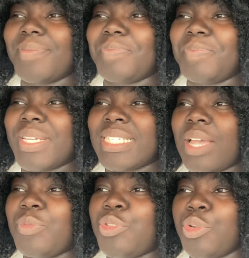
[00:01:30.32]
Because
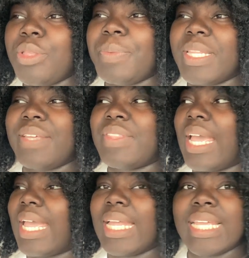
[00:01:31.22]
I truly believe
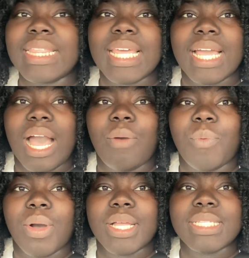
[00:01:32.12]
that anything God
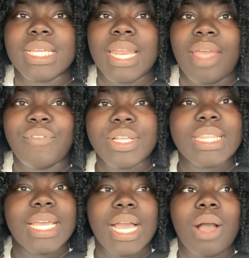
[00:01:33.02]
wants and
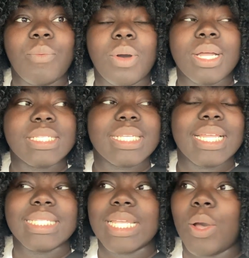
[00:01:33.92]
everything God wants
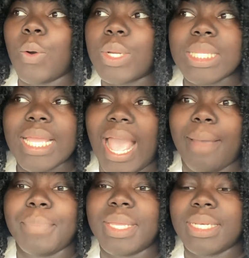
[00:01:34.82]
can totally
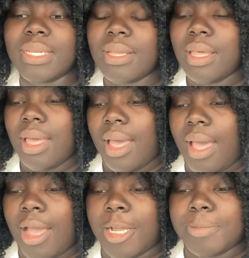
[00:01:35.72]
happen.
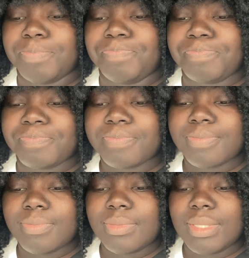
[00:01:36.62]

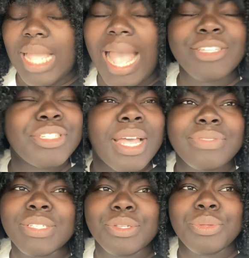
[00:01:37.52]
I just have
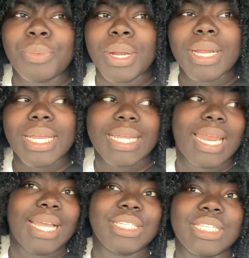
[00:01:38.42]
to do the work and
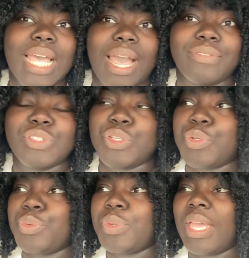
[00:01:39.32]
I just have
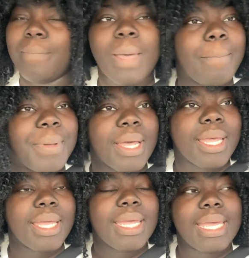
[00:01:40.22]
to get my
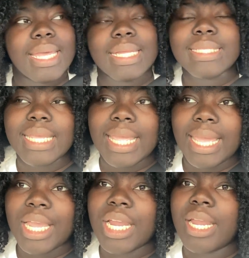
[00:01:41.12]
butt into
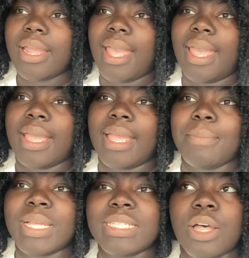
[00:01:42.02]
gear and get
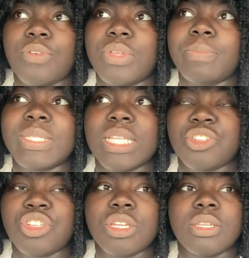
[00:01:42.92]
myself in
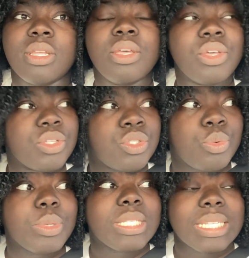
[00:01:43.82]
position to
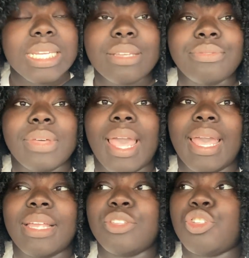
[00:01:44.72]
receive
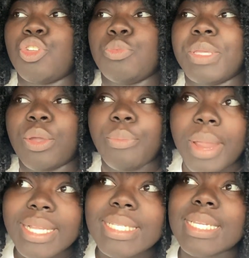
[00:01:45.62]
and to be
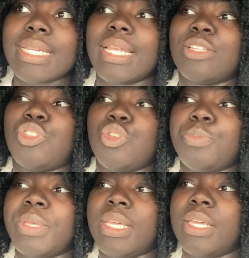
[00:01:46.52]
corrected and to
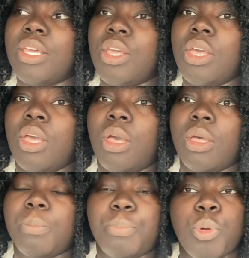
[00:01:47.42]
be
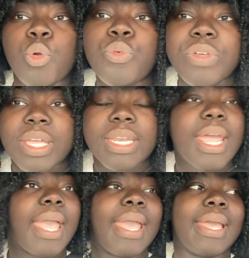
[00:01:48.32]
proven
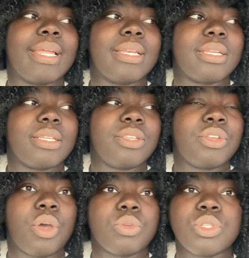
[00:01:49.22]
and, you
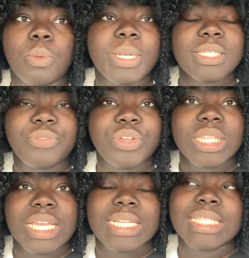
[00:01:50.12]
know, so many different
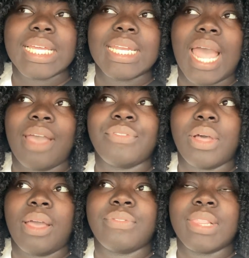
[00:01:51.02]
things that
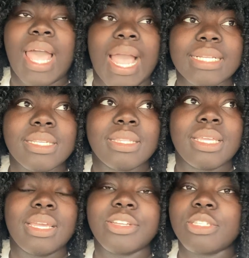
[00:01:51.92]
I've lacked in the
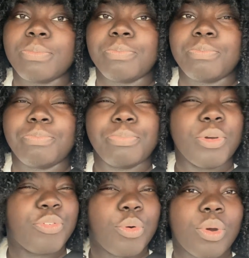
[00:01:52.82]
years
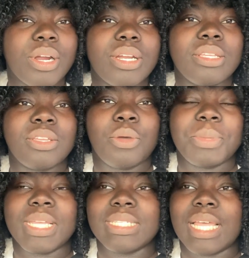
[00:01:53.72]
before, you know,
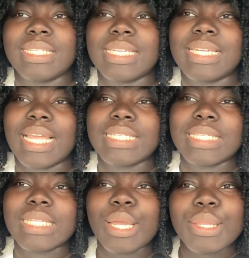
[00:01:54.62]
because I didn't
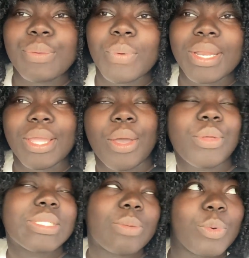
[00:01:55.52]
necessarily want to go
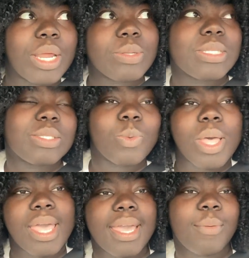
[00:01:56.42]
someone else's
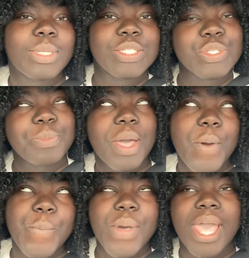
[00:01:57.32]
way. I wanted to do my
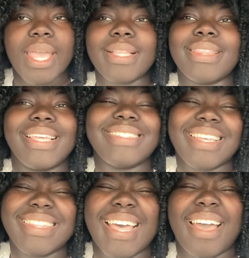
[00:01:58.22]
own way and things
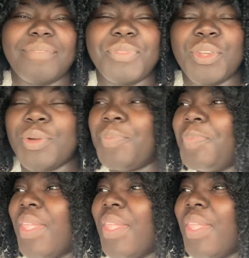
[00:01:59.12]
like that, you know.